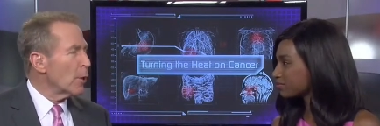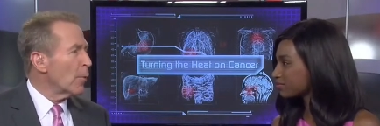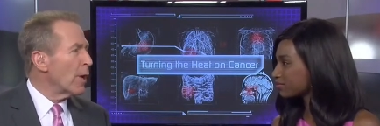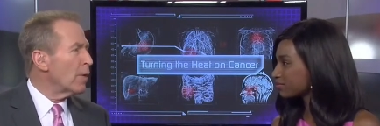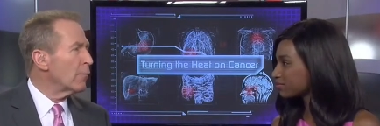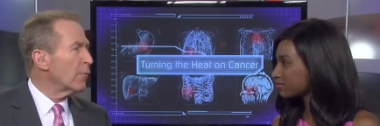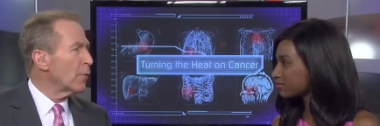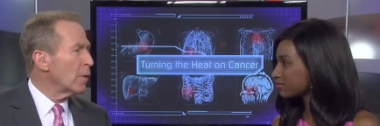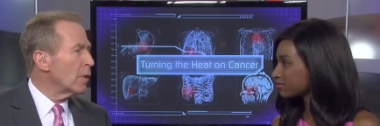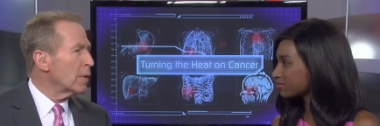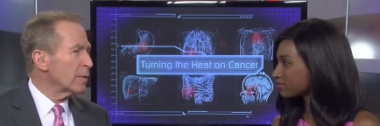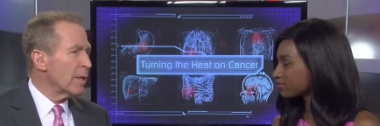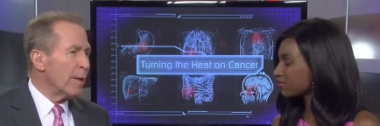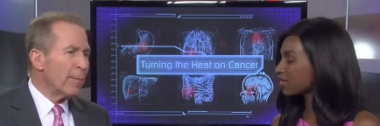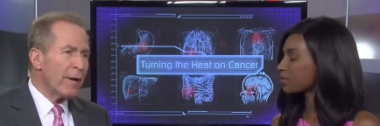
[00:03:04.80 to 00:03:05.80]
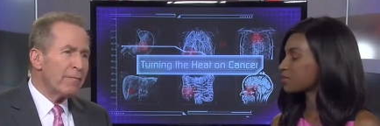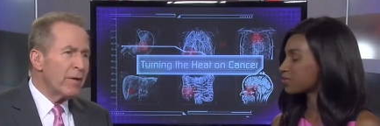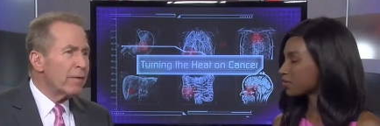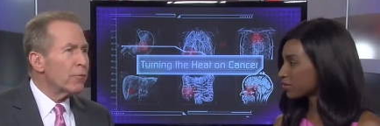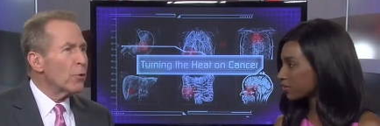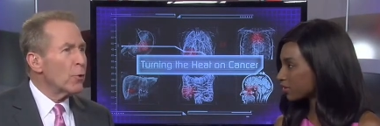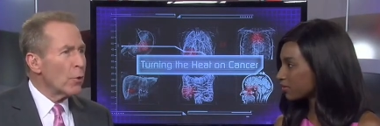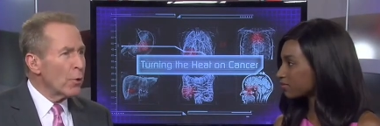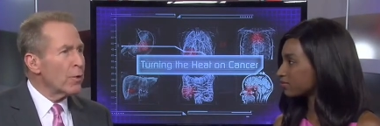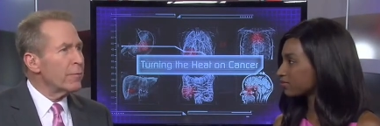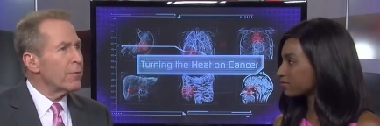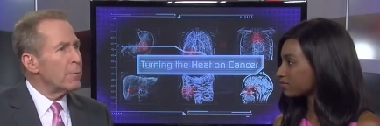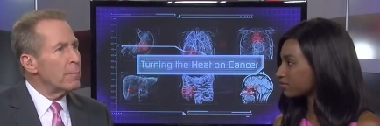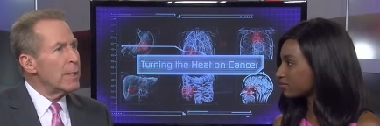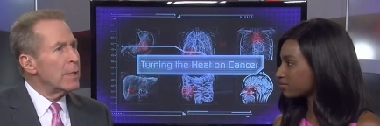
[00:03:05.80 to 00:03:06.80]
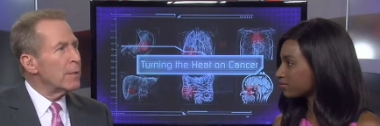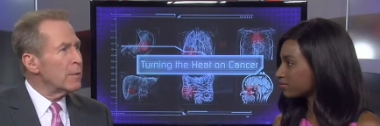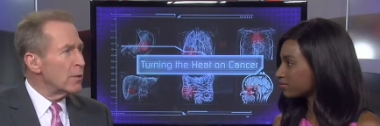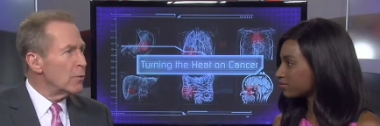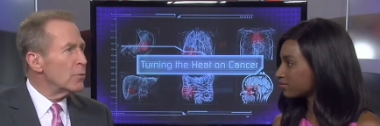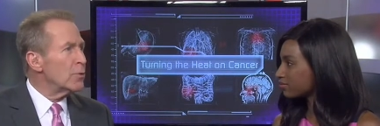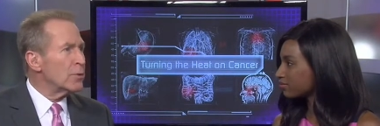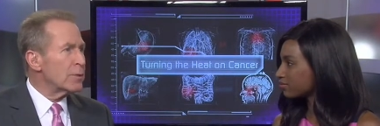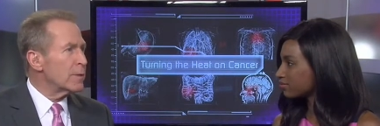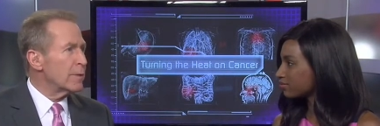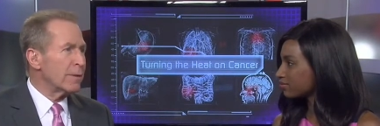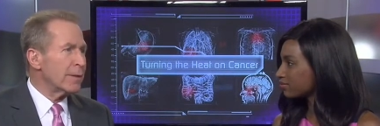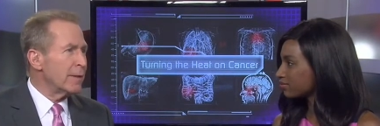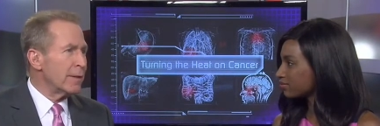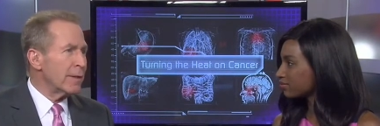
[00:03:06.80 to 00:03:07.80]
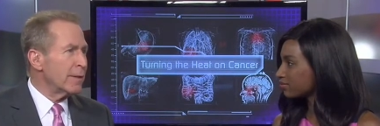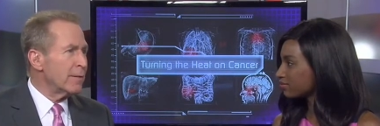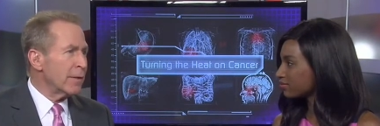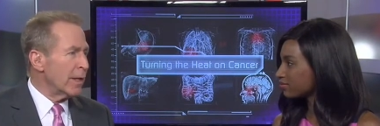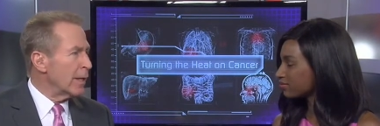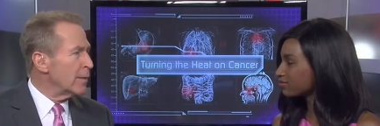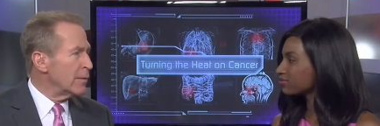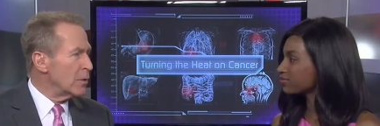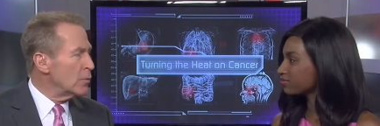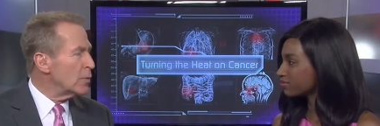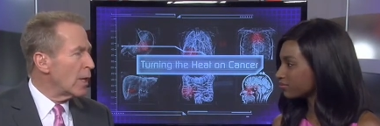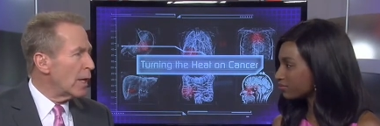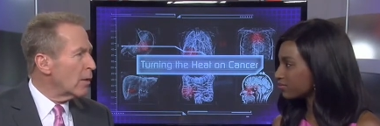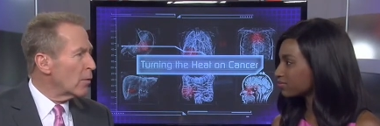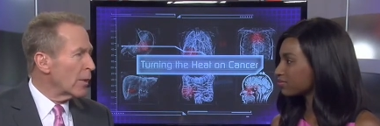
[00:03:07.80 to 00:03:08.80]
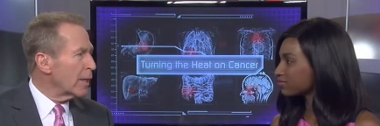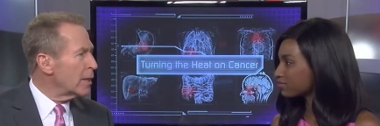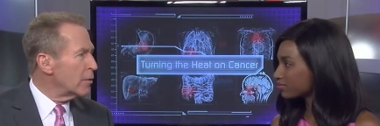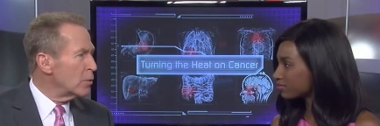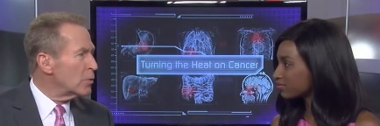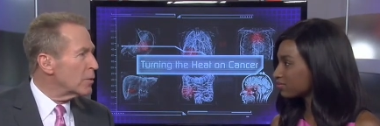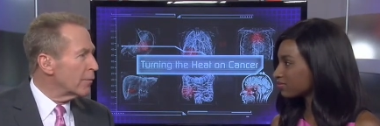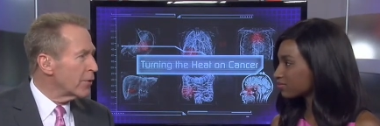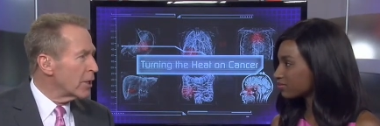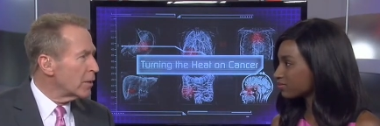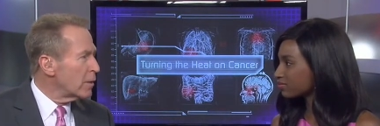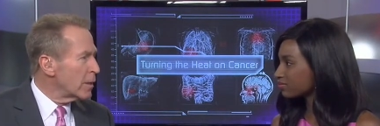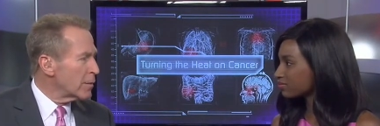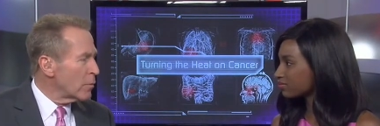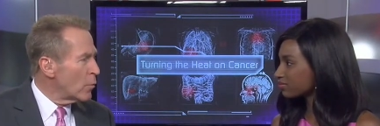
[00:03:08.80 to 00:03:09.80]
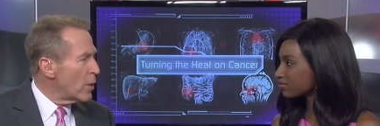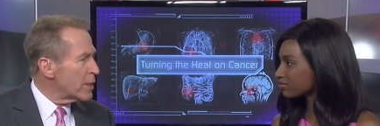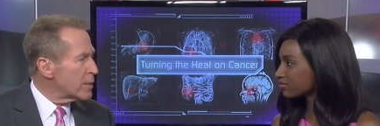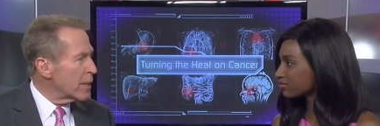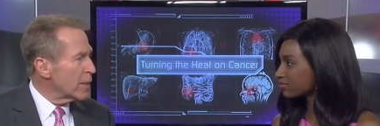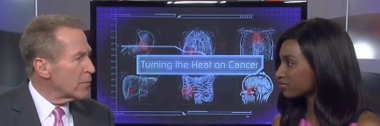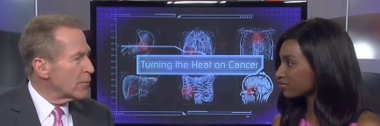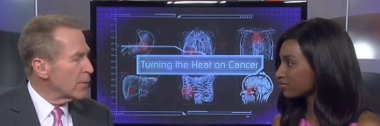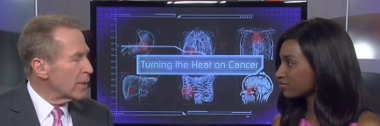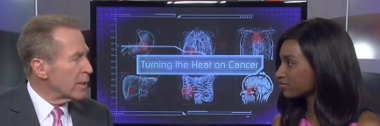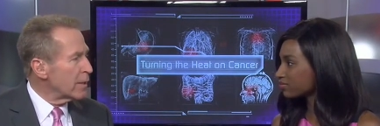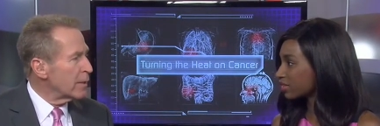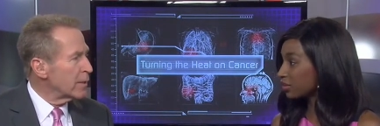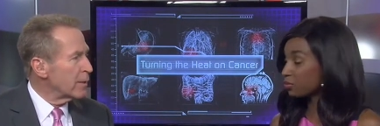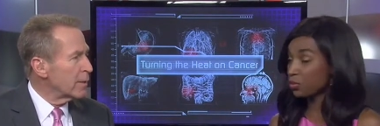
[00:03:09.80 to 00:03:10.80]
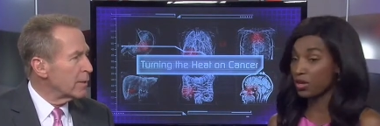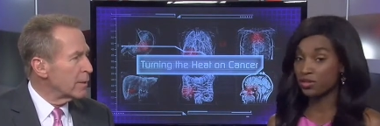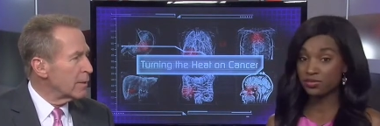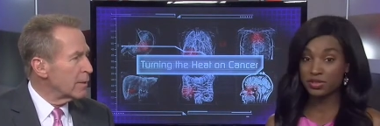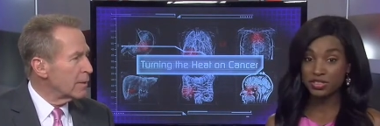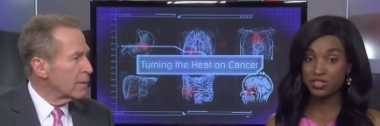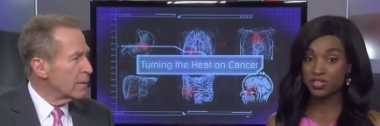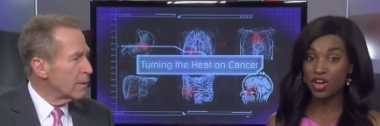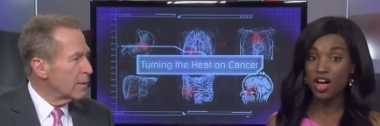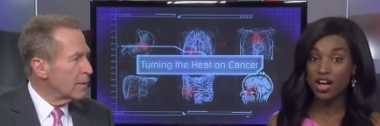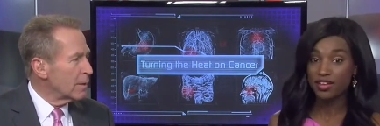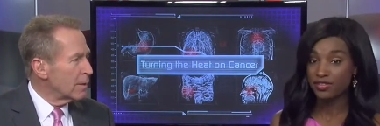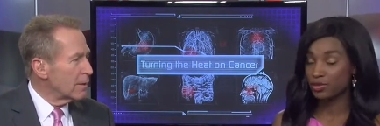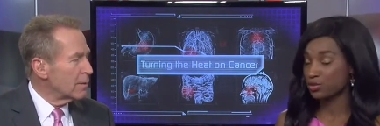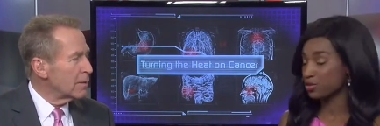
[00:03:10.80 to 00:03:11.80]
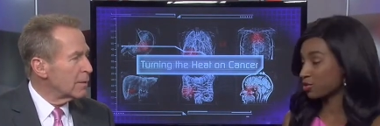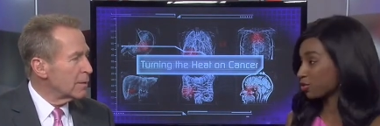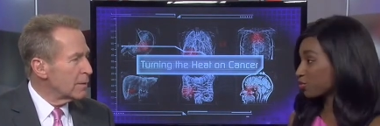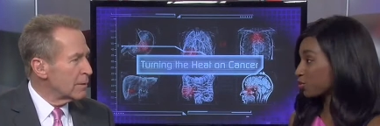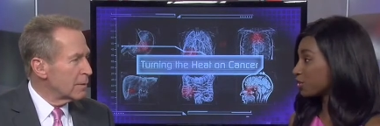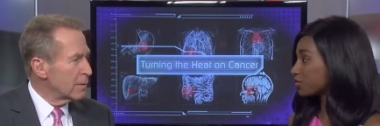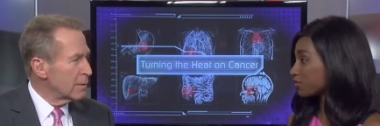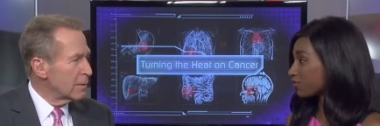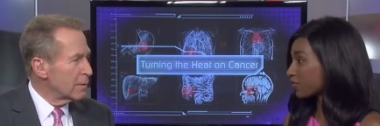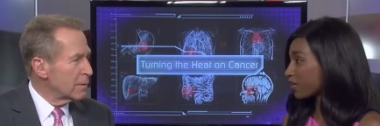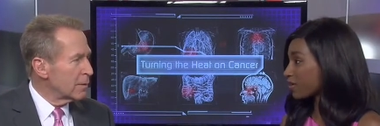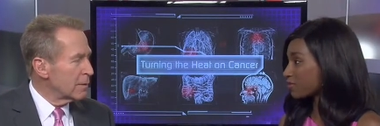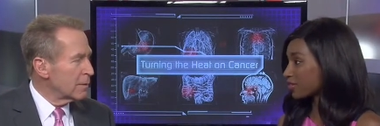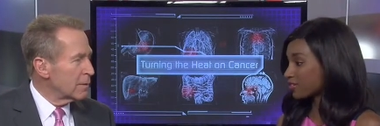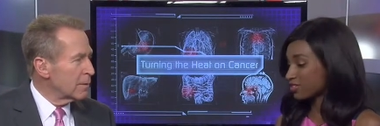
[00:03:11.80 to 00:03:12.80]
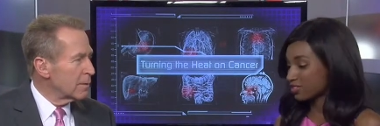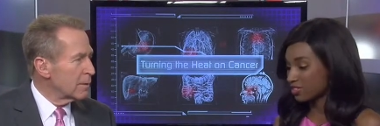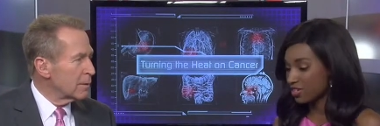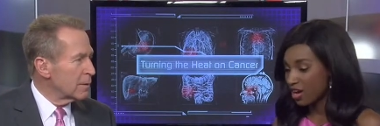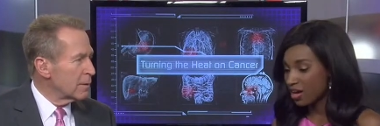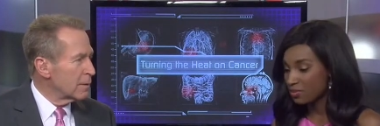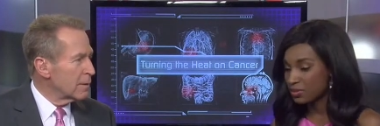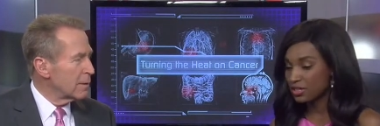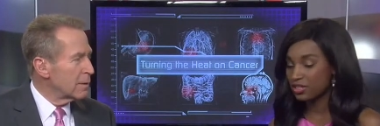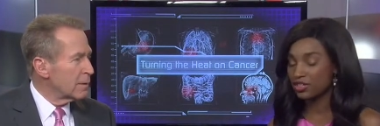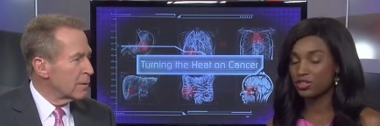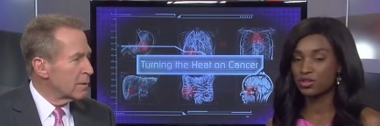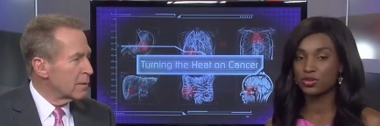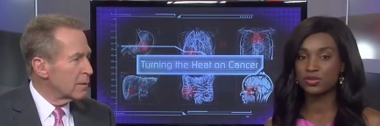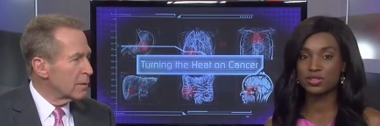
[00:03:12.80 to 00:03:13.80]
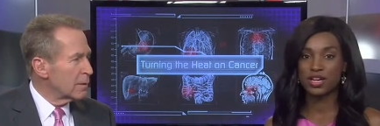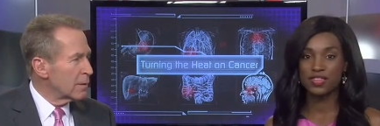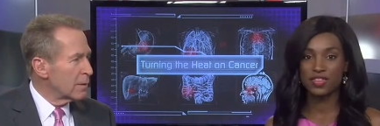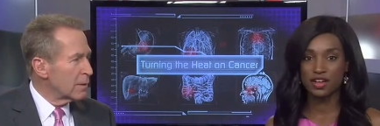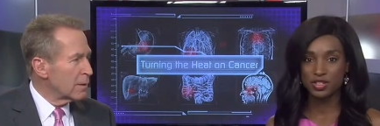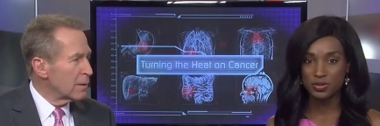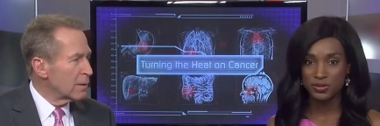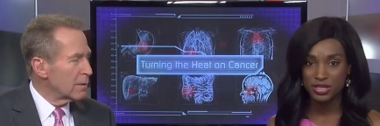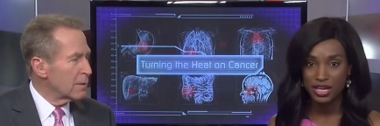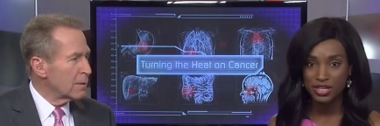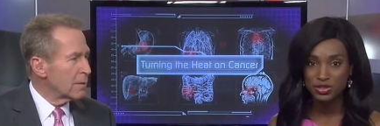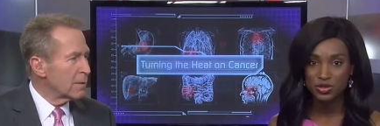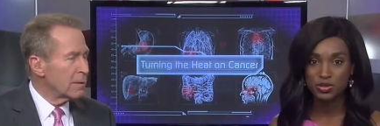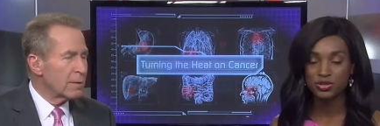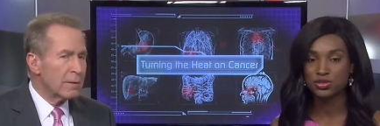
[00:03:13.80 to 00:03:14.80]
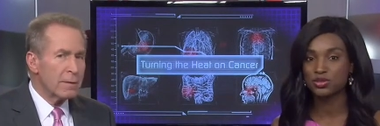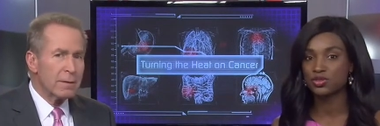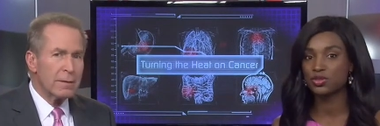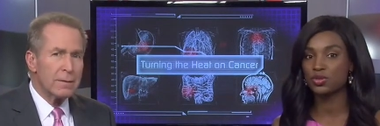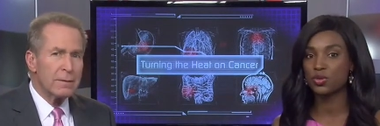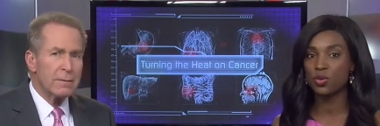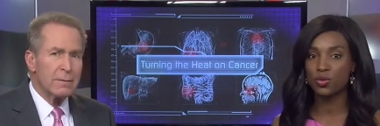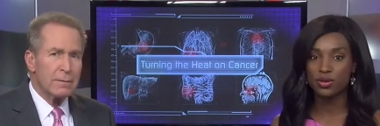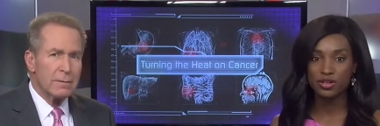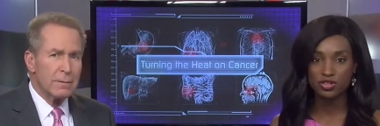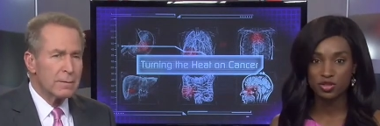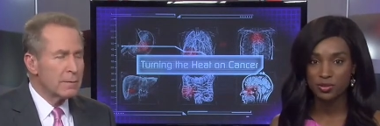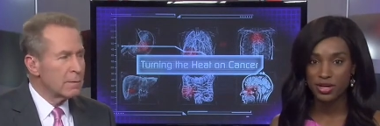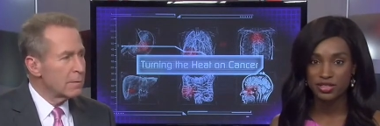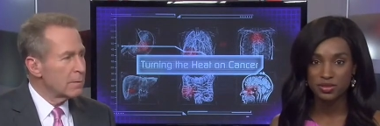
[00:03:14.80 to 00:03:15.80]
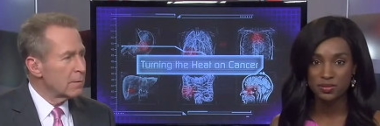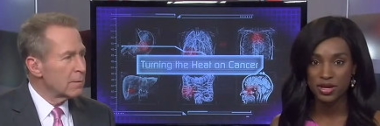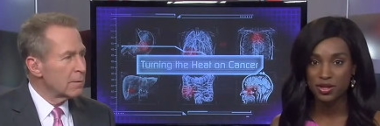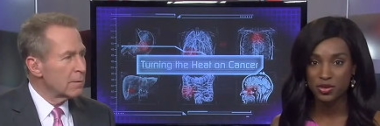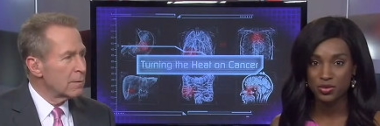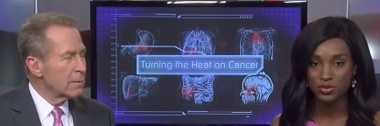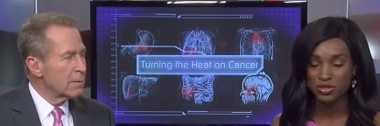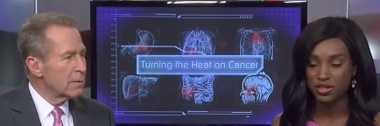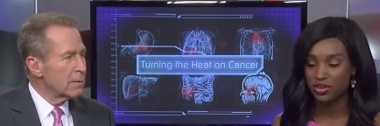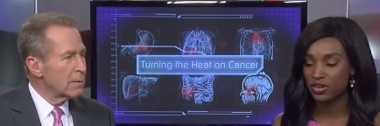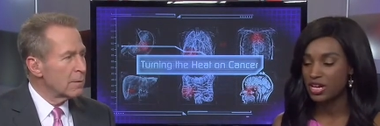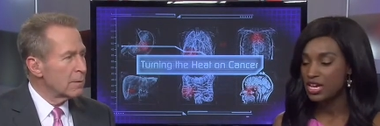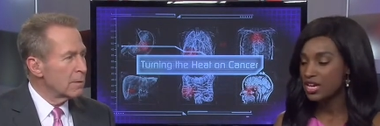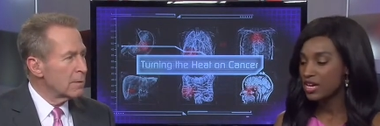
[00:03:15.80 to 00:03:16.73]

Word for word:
Speaker 1: around for a long time. Absolutely. I've never heard of it being used in, in Utah or any news of it along the Wasatch Front.
Speaker 2: well, it's not. There's a good reason for that because it's not being used at the Huntsman Cancer Institute or at Intermountain Medical Center.